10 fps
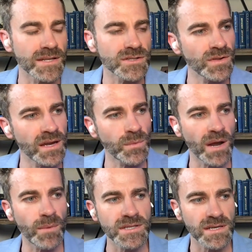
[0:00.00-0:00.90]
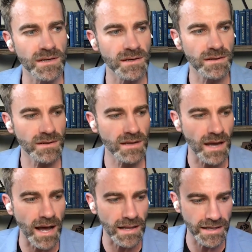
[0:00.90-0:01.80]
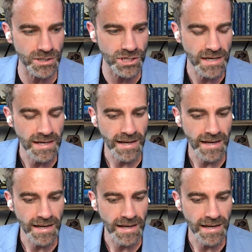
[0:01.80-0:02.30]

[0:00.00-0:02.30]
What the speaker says: And so then when I went to college,